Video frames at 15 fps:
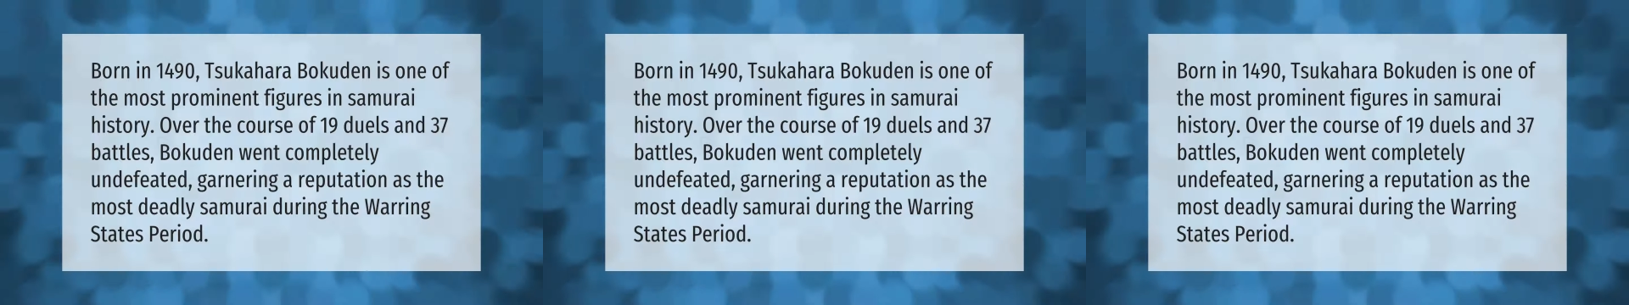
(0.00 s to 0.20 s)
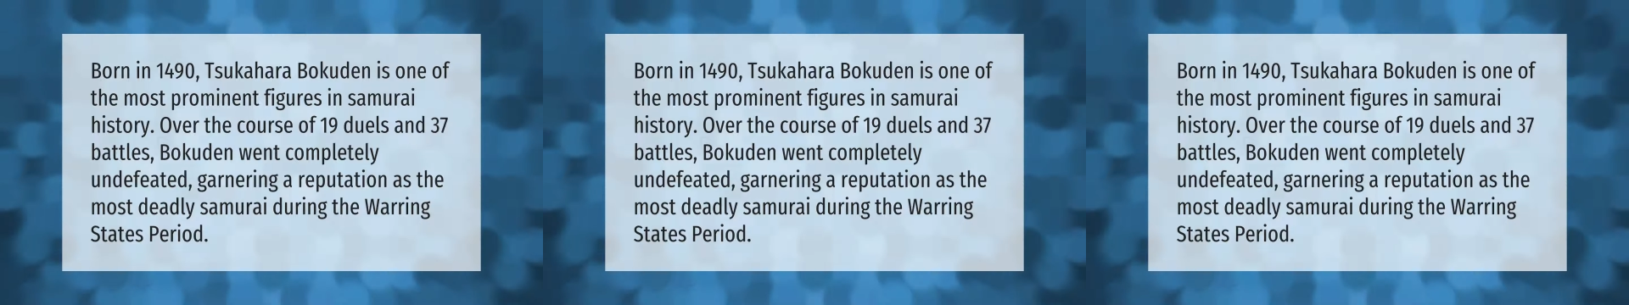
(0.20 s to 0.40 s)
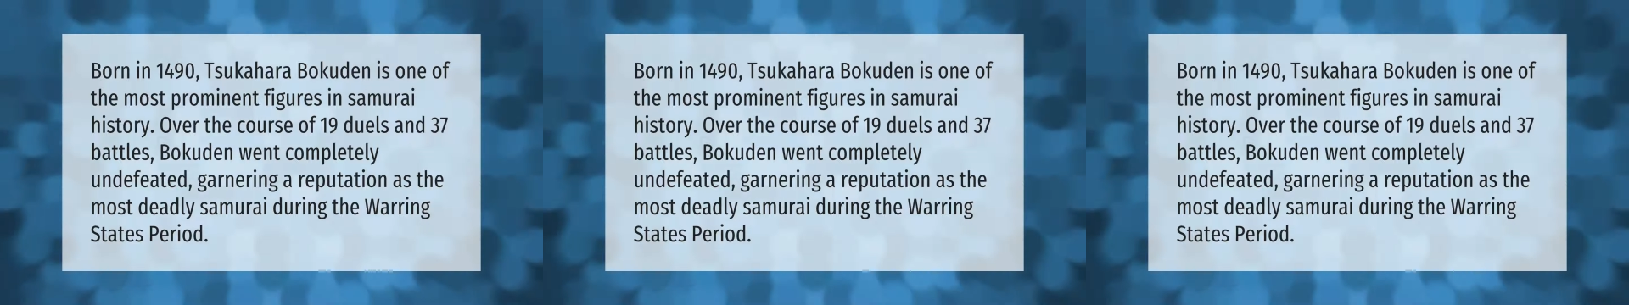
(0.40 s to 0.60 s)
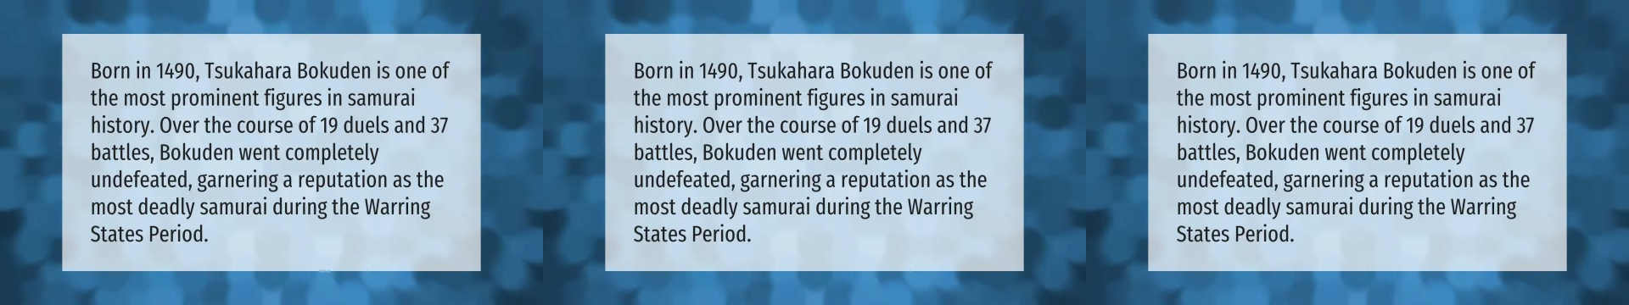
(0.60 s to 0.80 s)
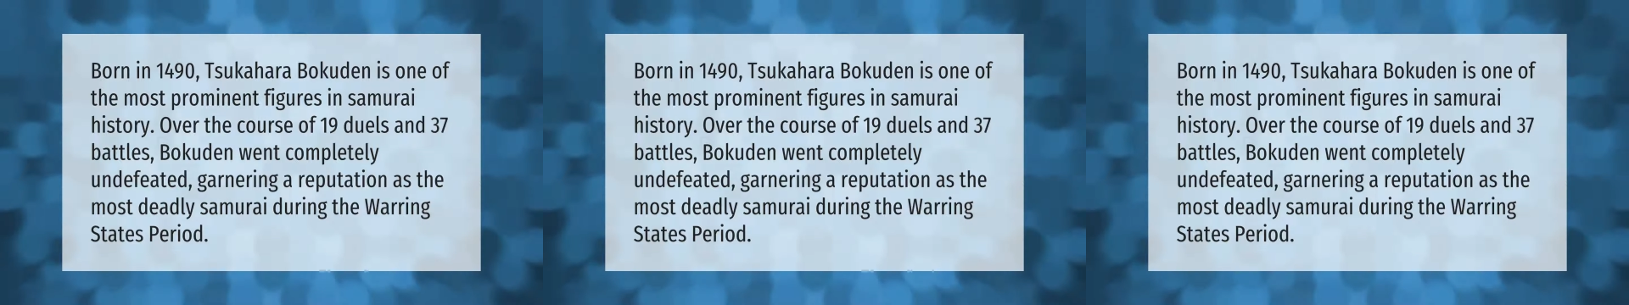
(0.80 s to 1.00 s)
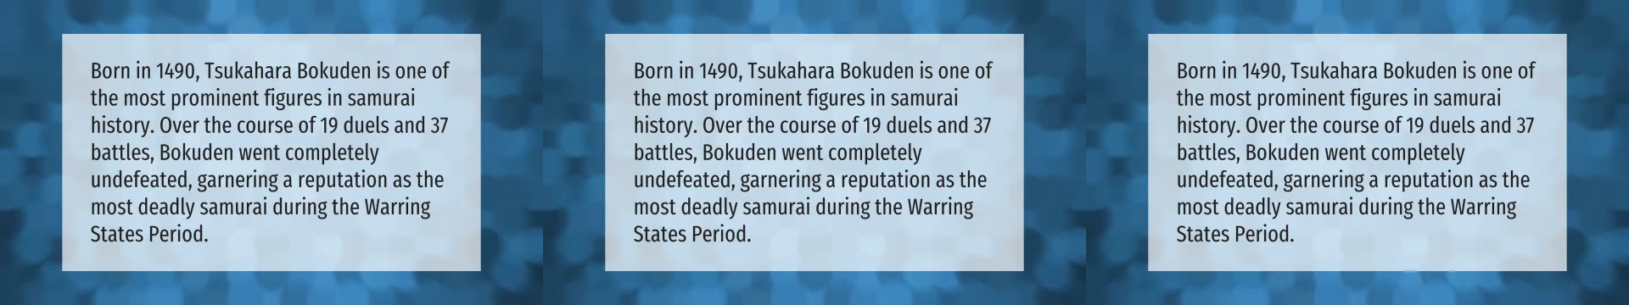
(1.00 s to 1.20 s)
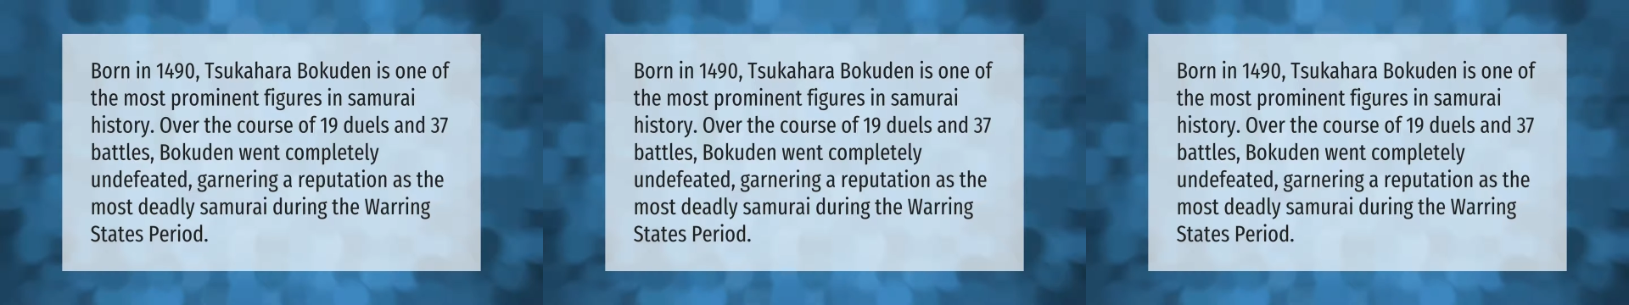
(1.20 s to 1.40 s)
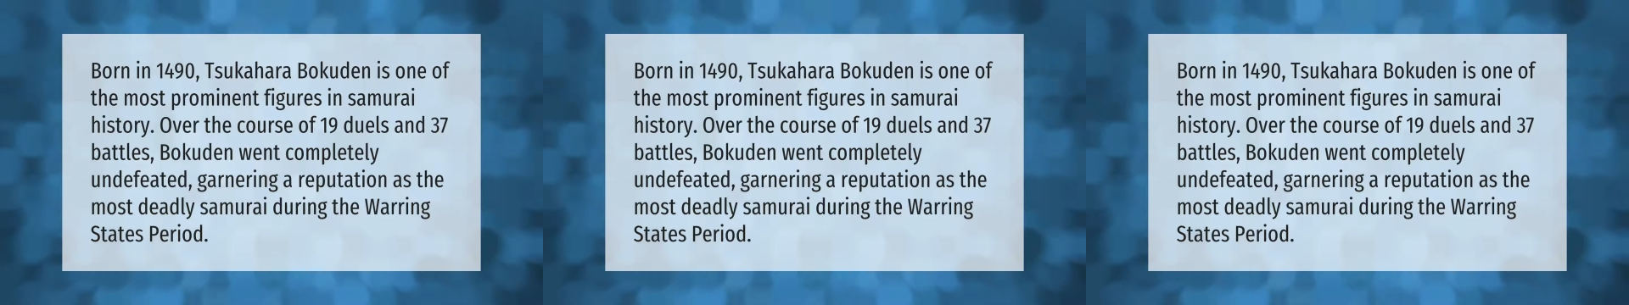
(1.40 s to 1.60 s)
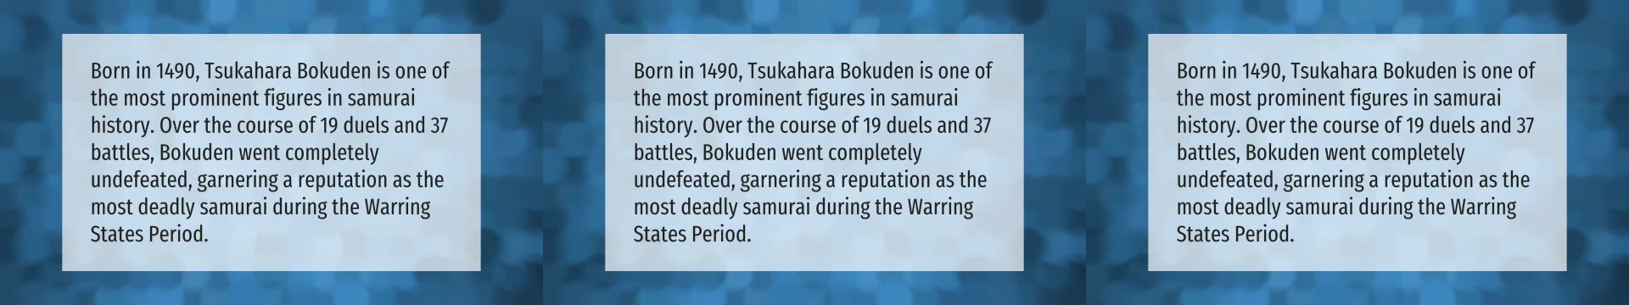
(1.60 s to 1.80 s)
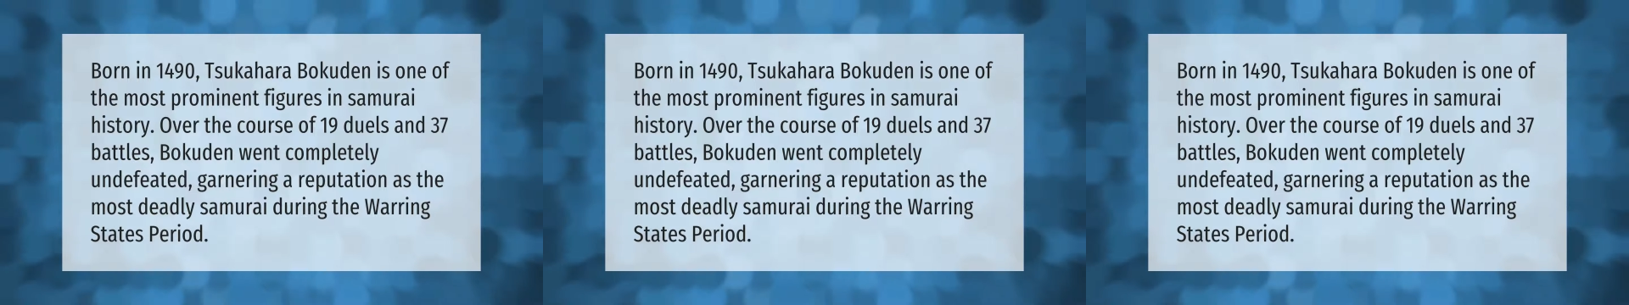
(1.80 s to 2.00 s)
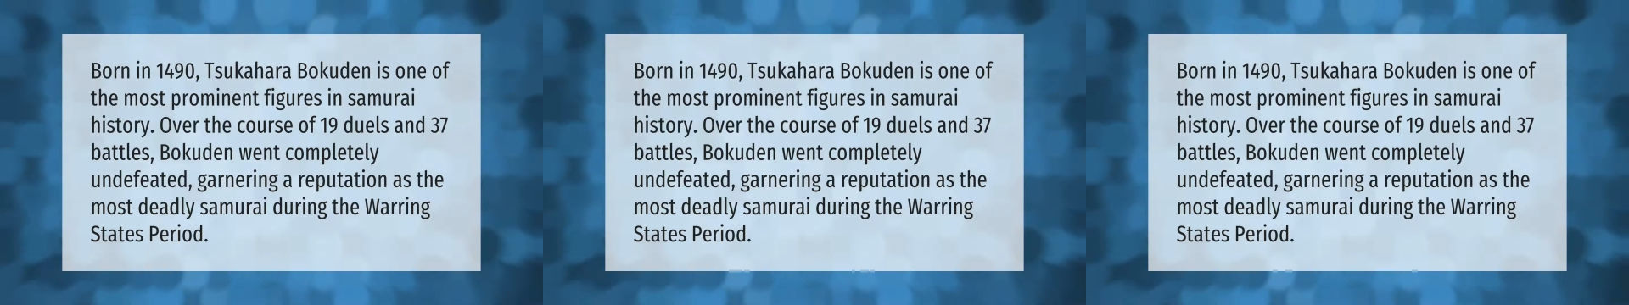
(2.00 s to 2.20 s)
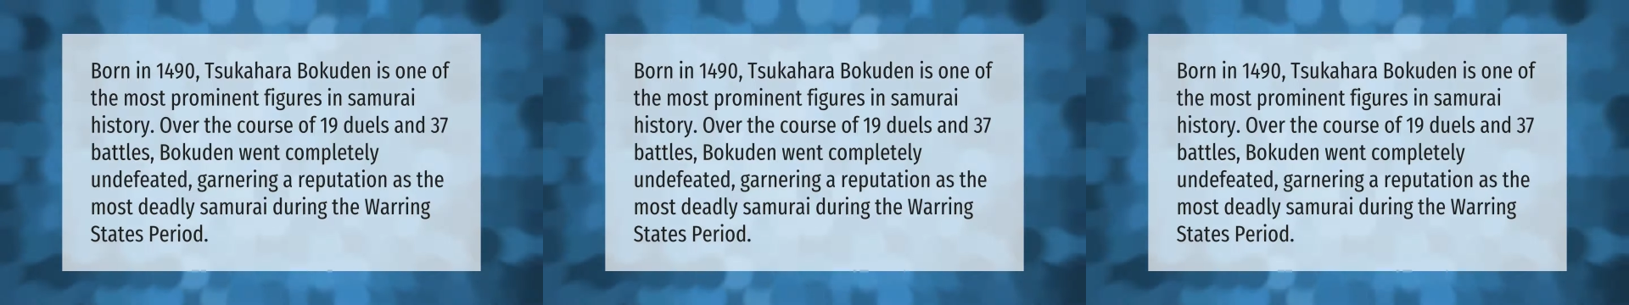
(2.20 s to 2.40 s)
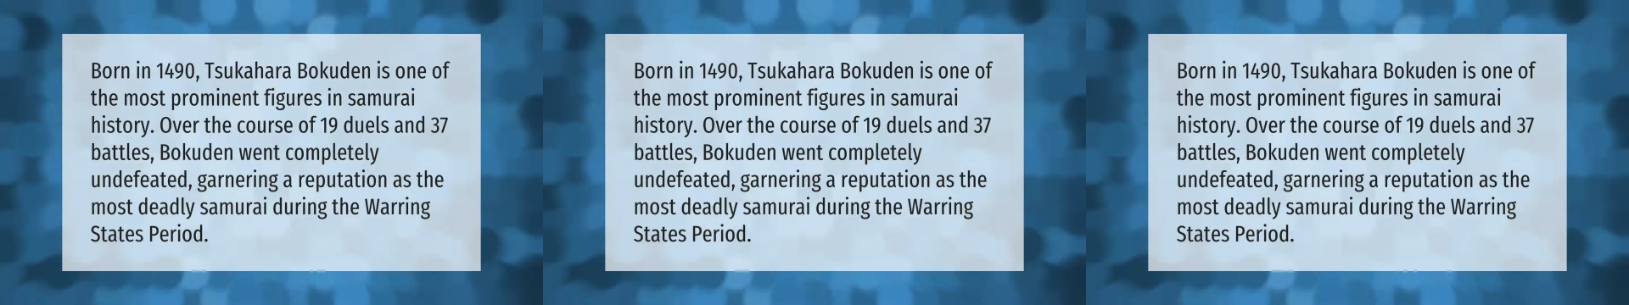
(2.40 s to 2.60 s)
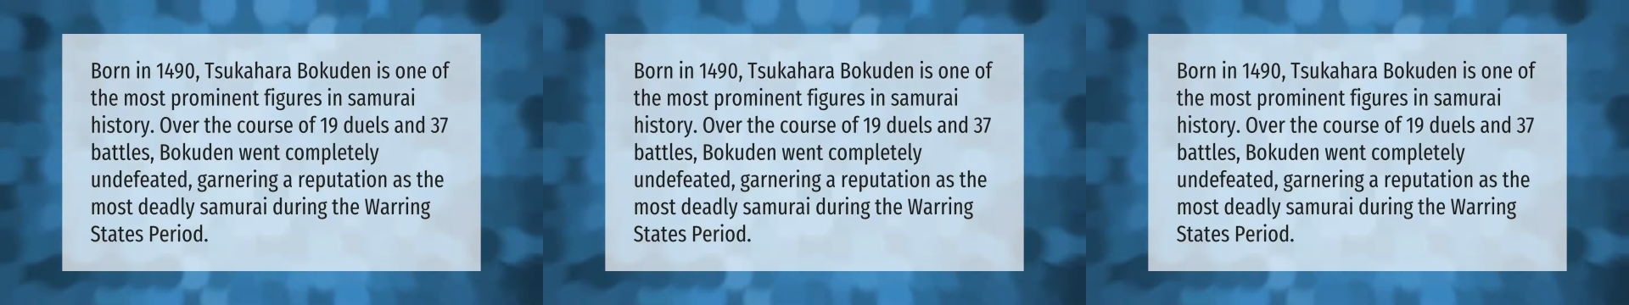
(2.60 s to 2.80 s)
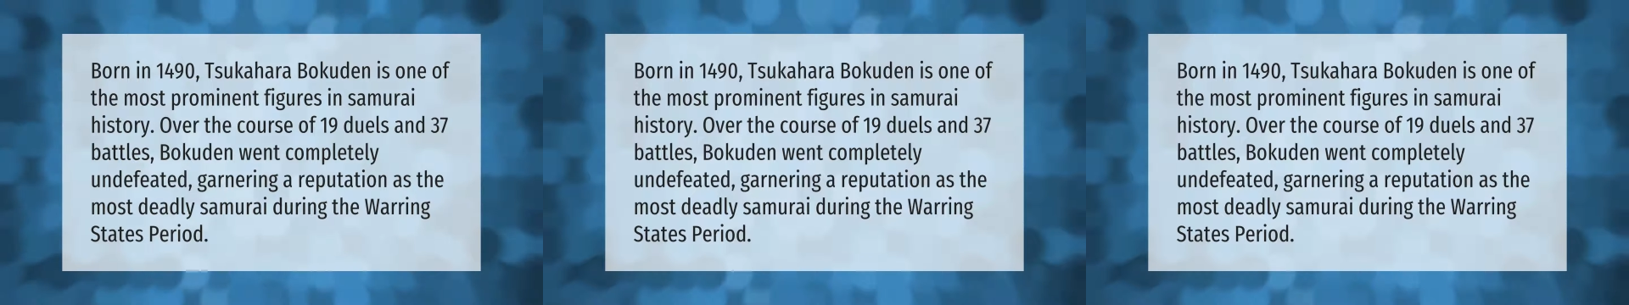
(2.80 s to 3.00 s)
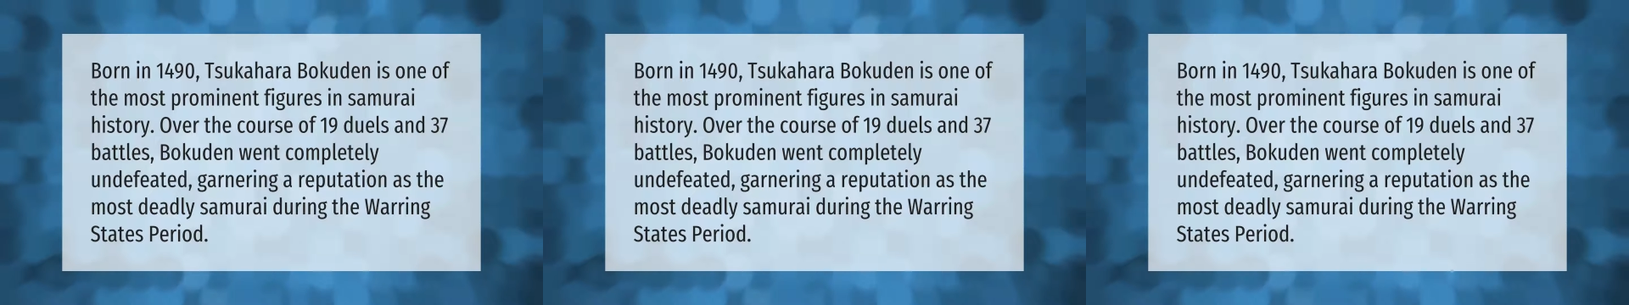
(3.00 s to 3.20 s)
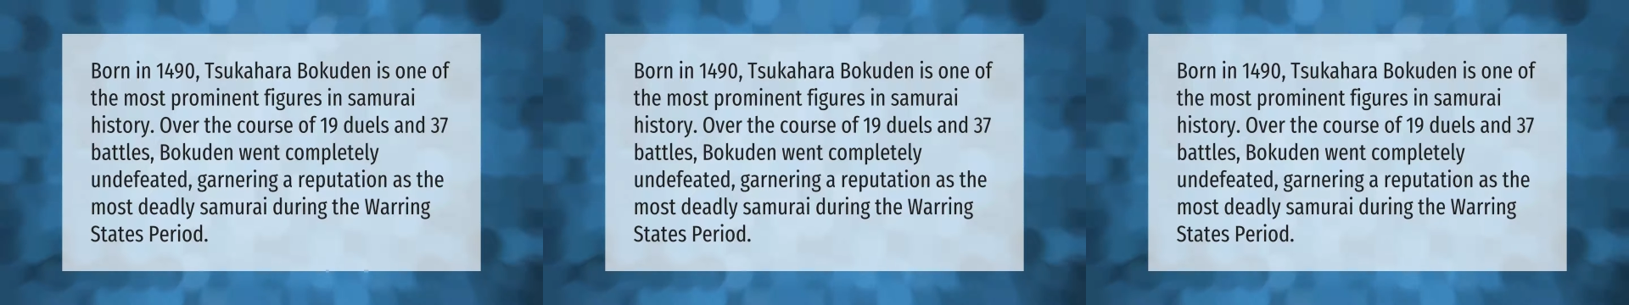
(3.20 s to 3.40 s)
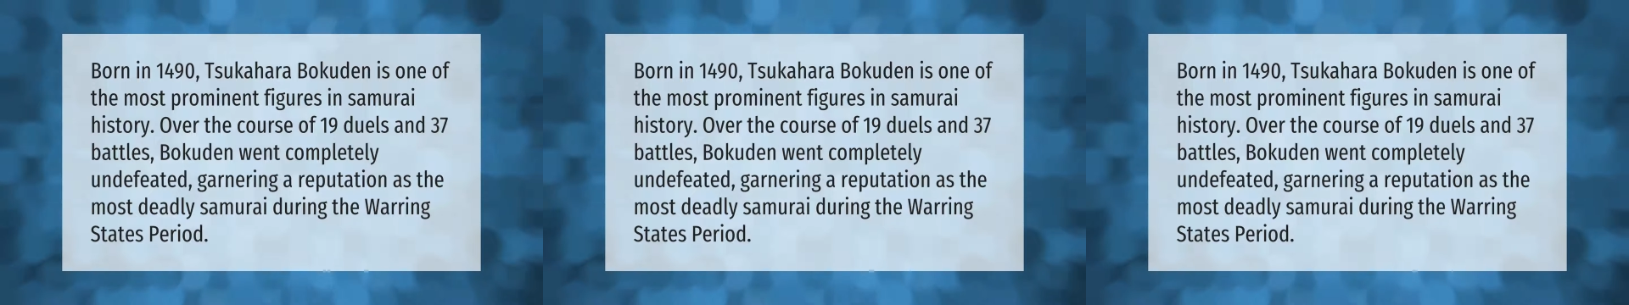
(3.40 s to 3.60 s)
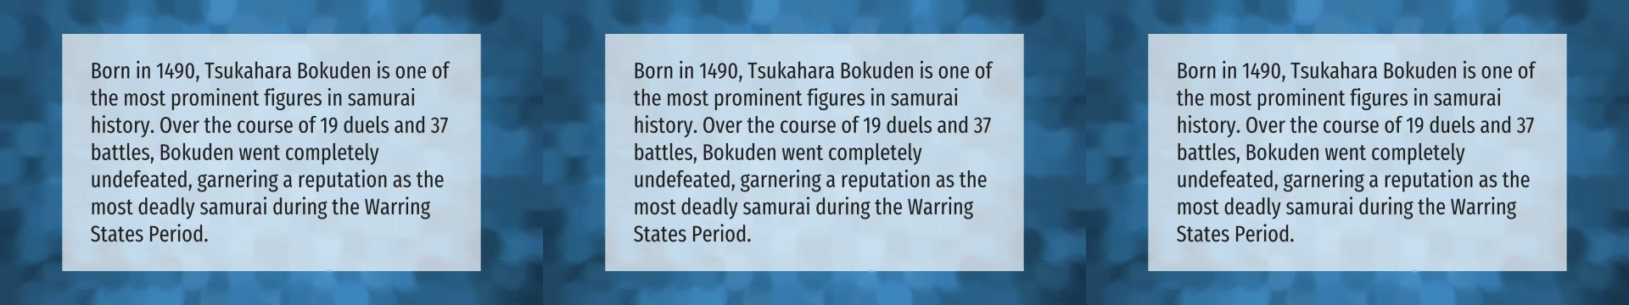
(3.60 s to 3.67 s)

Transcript: (no speaker visible)